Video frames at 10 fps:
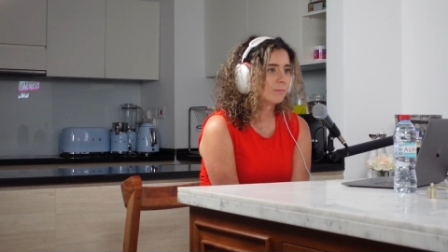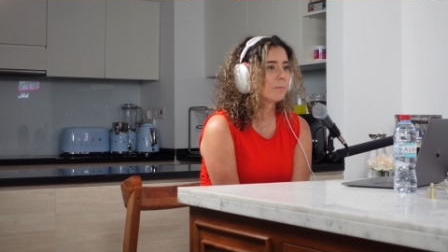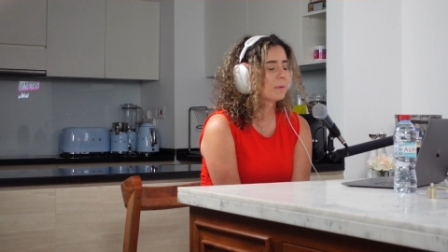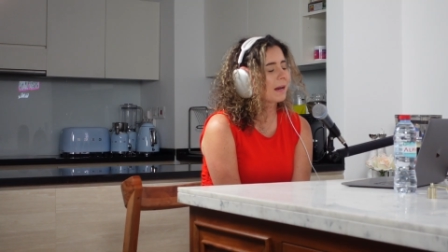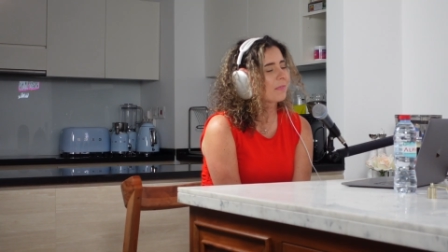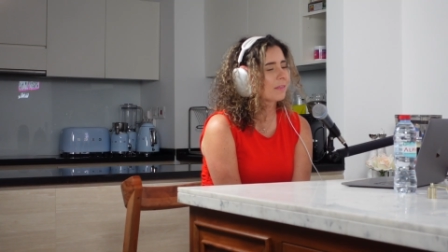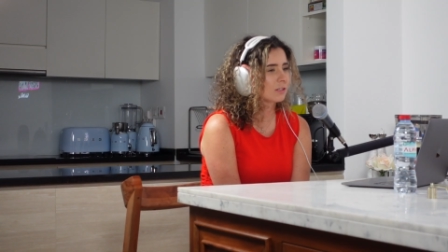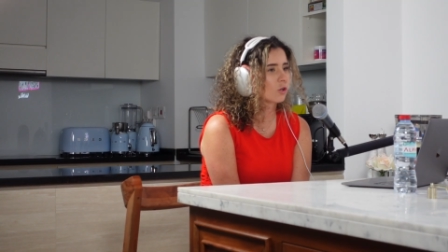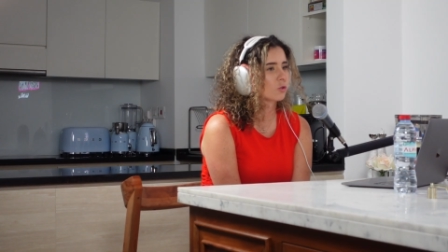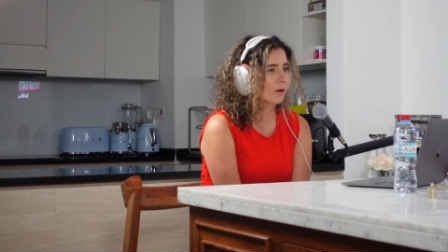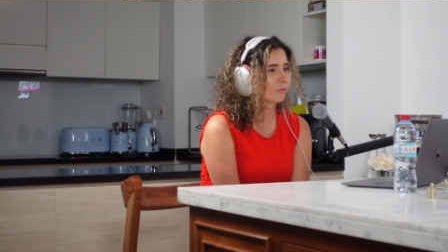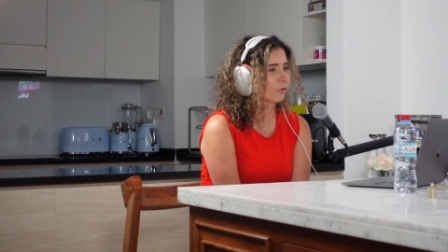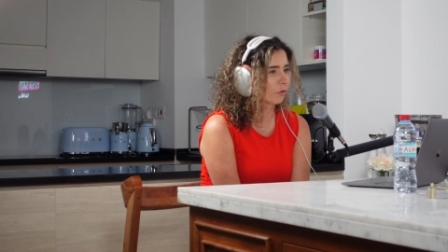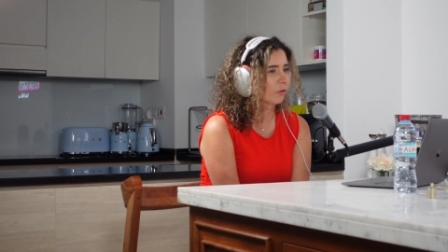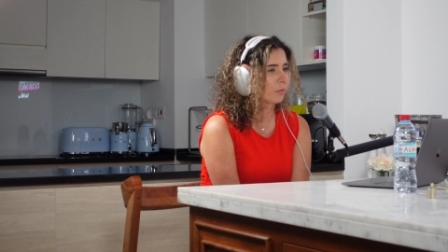But I think that's also after
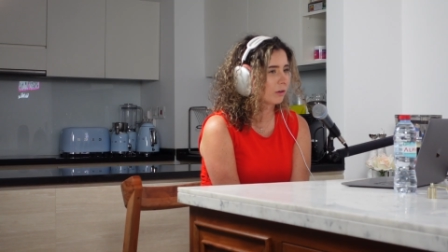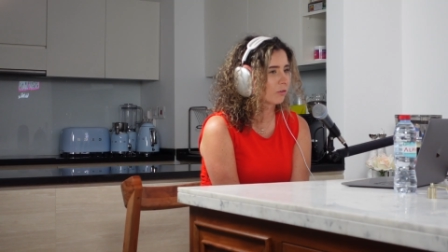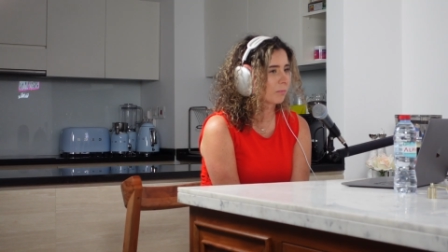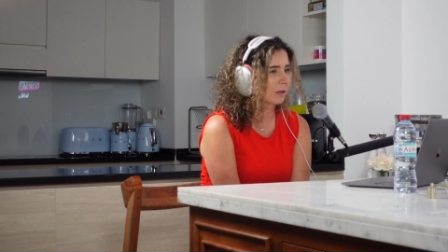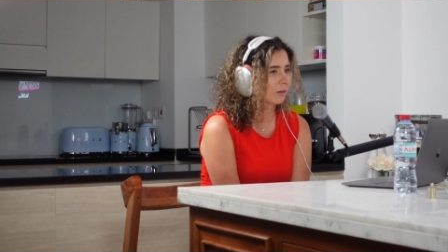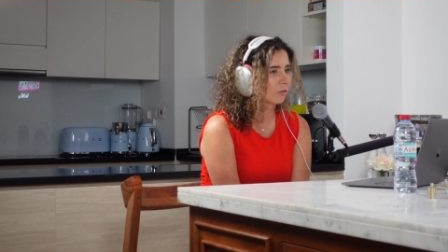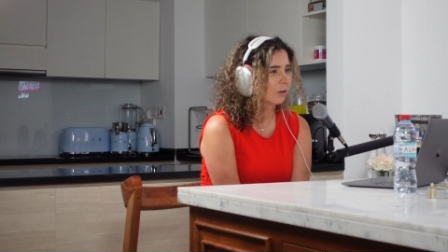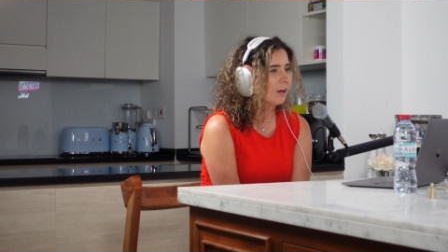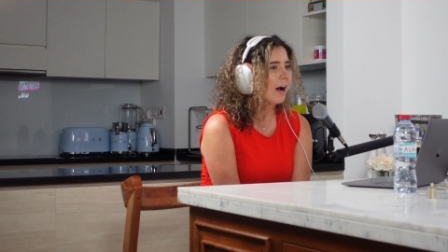33 years of marriage.